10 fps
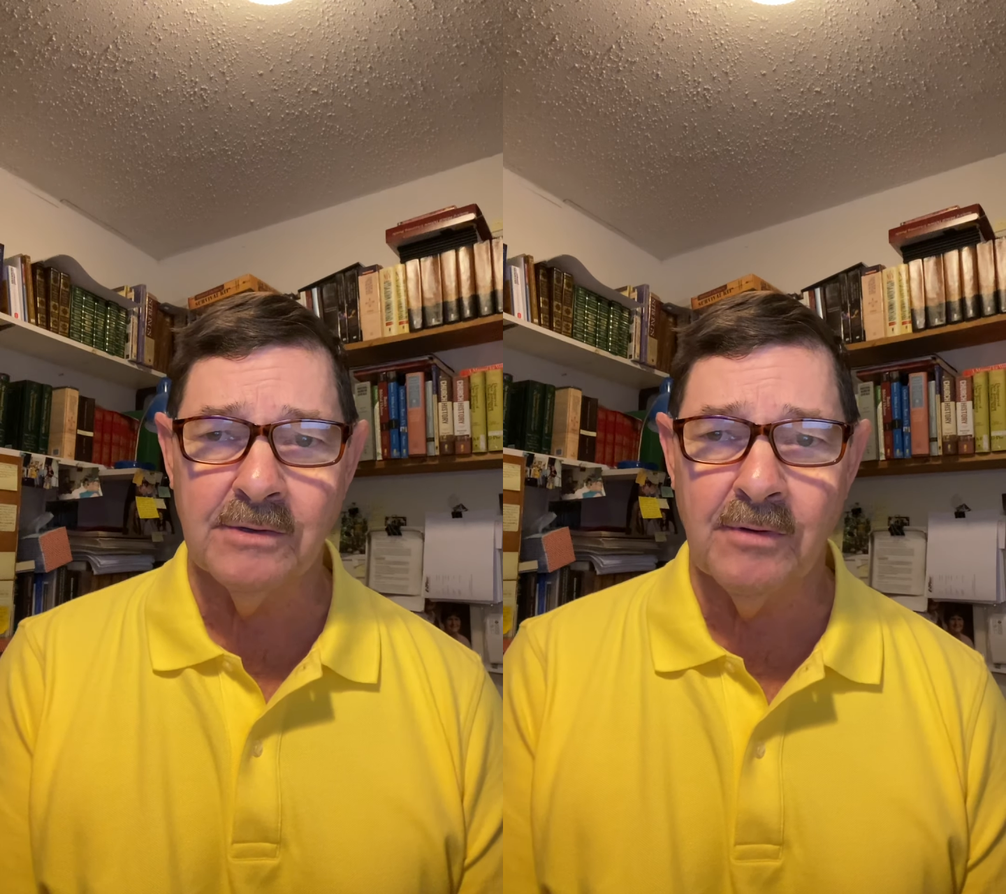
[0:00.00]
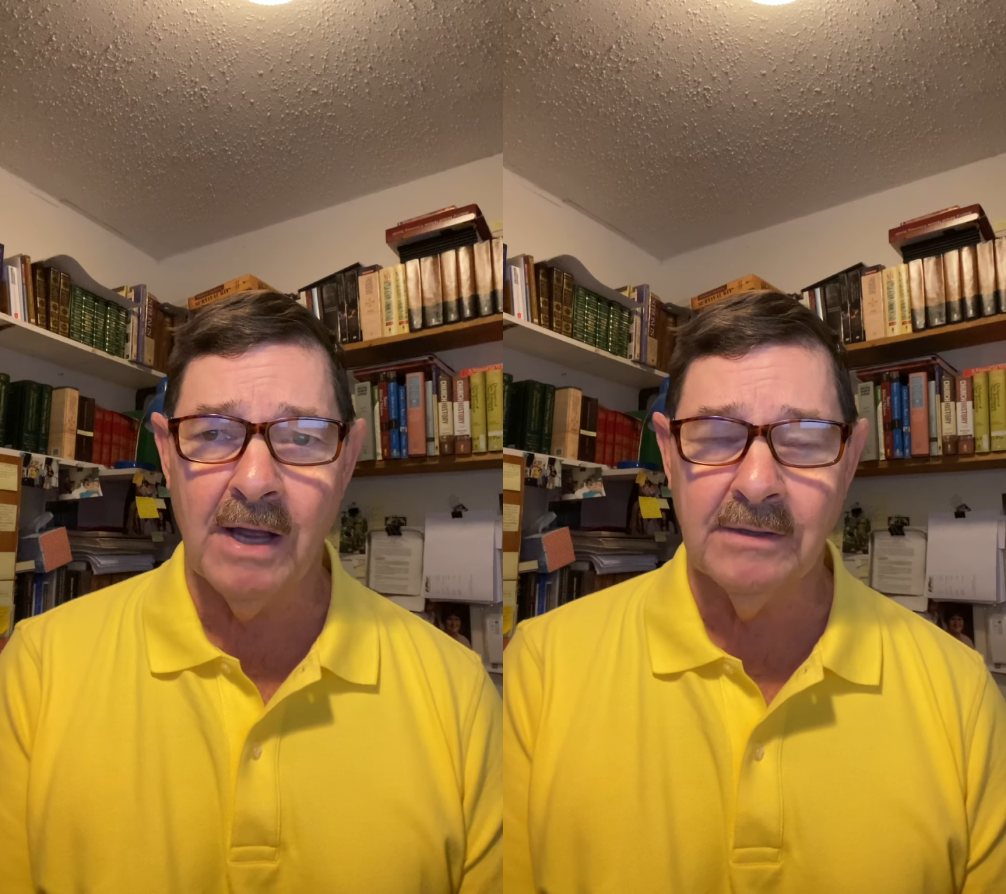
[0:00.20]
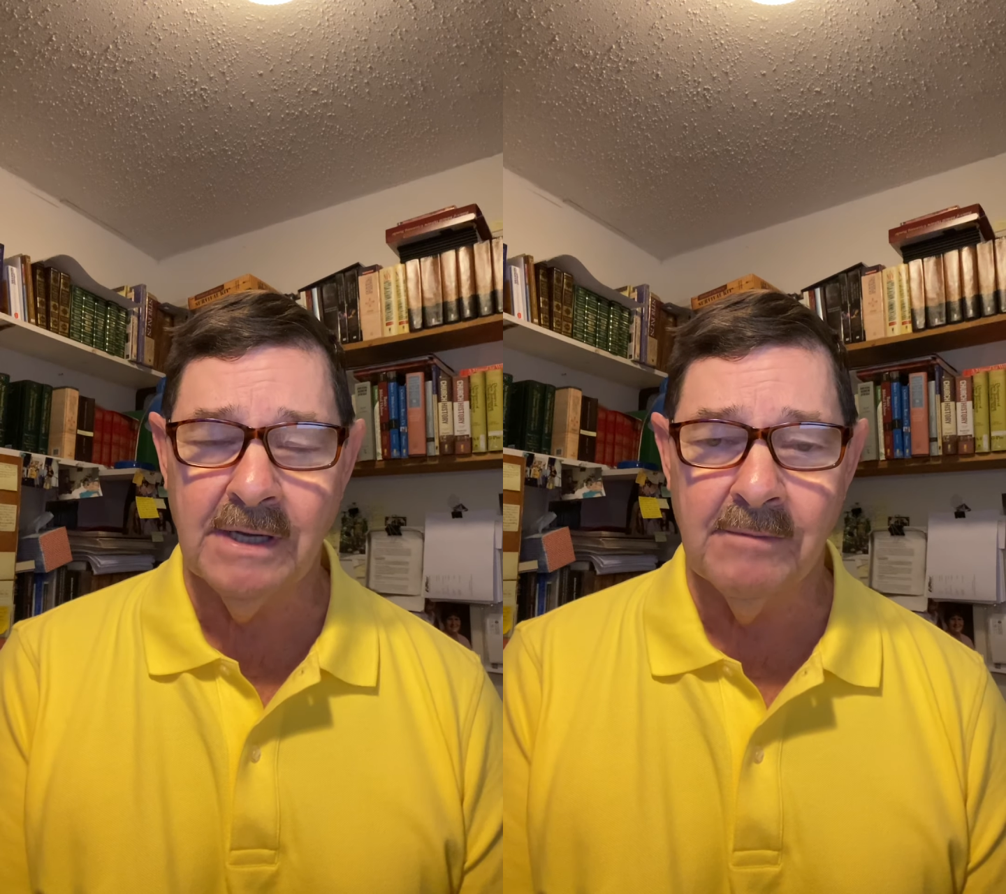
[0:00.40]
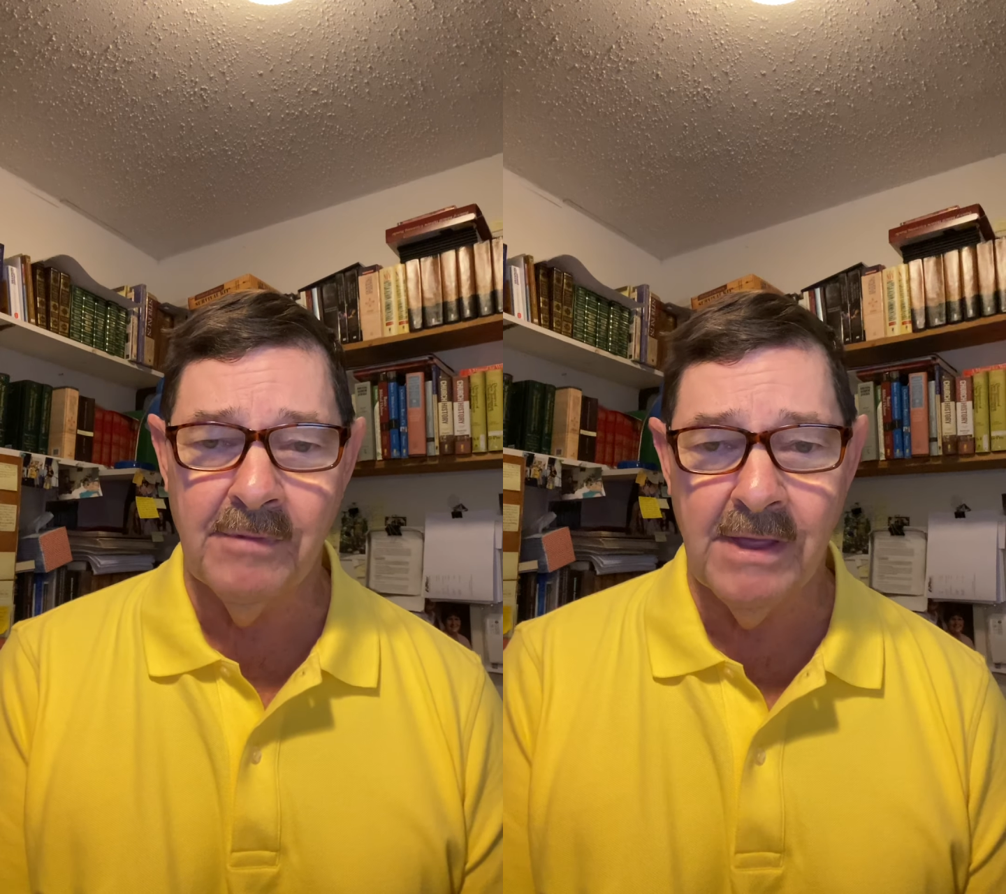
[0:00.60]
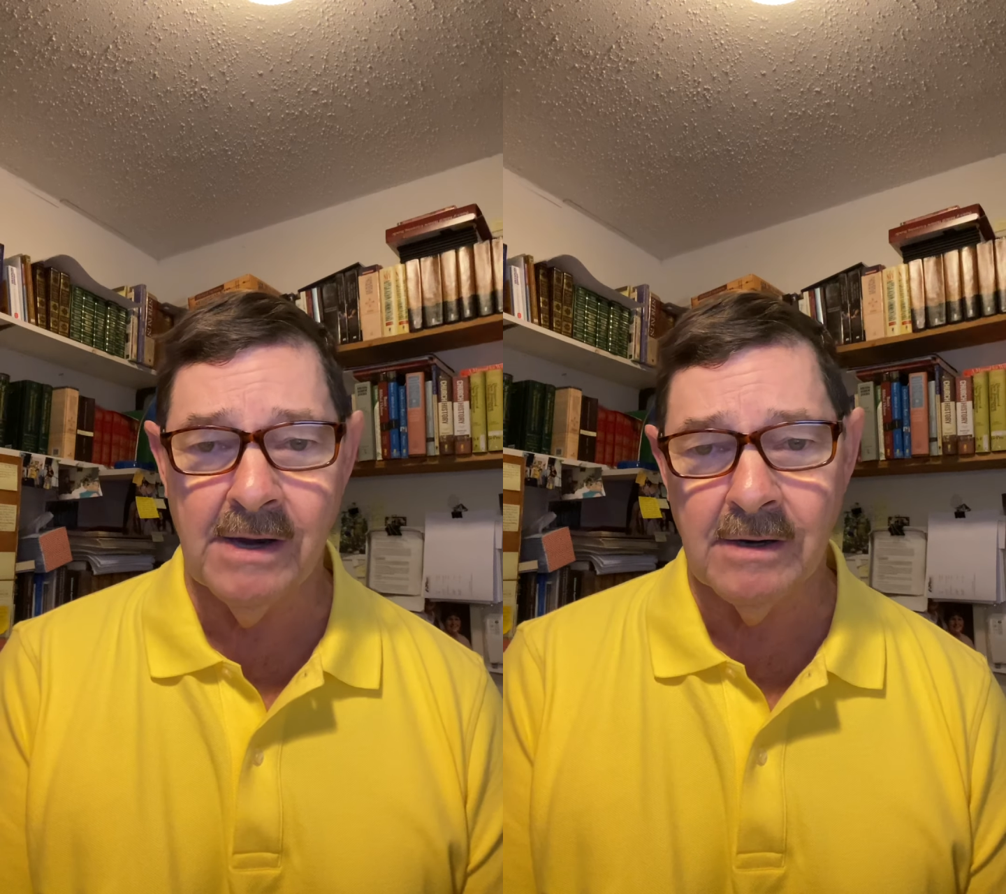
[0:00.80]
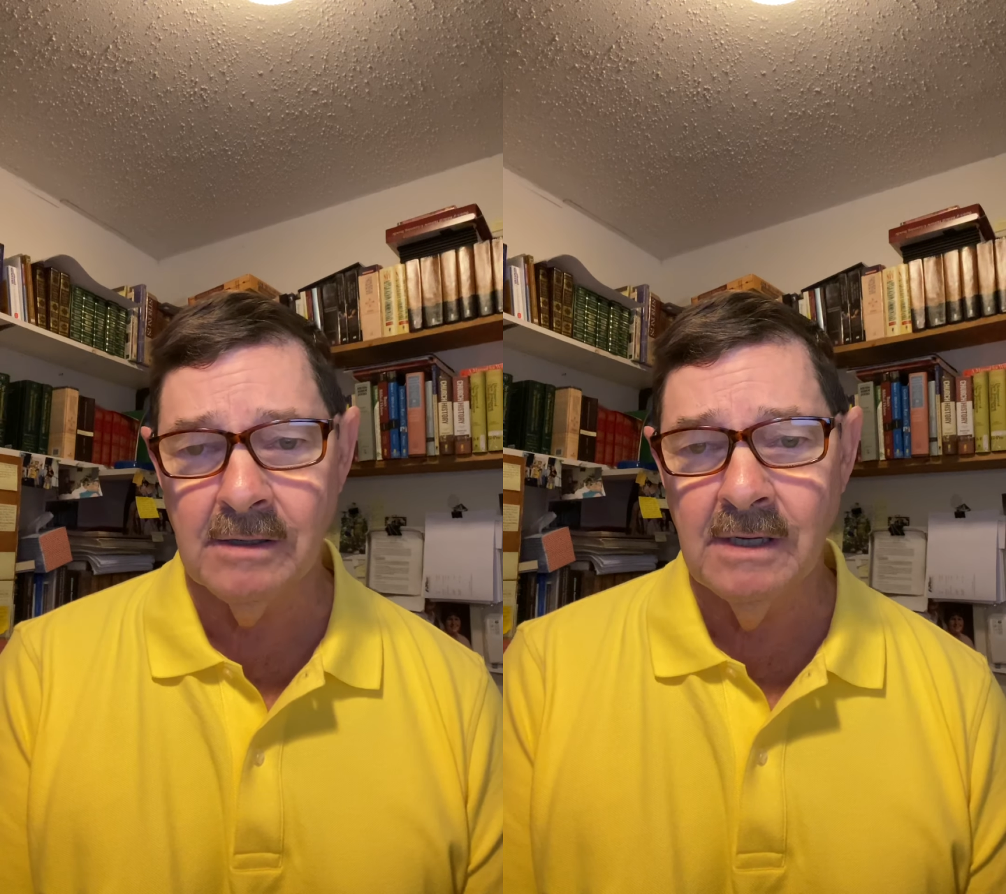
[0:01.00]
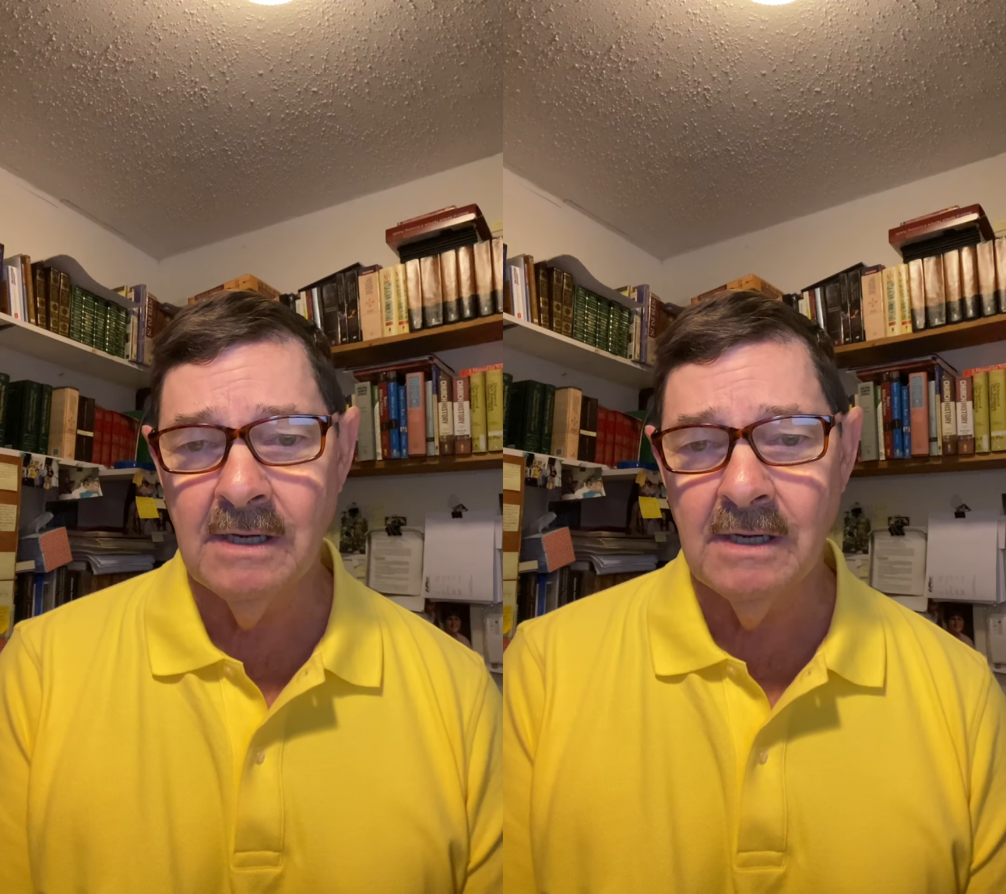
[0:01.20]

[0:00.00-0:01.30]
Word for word: around him there